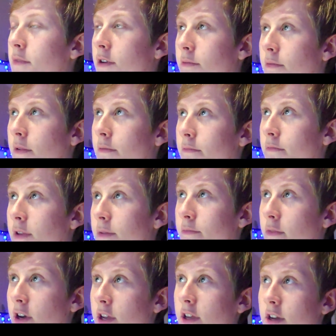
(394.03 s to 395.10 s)
my mum,
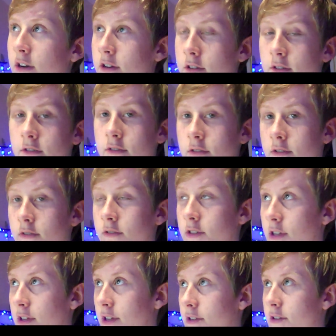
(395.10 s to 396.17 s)
in my car.
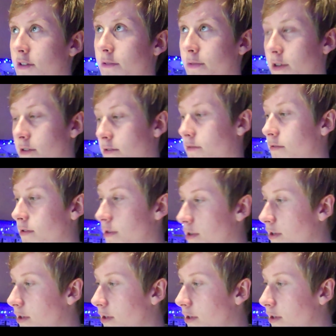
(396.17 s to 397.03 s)
So that's gonna be cool.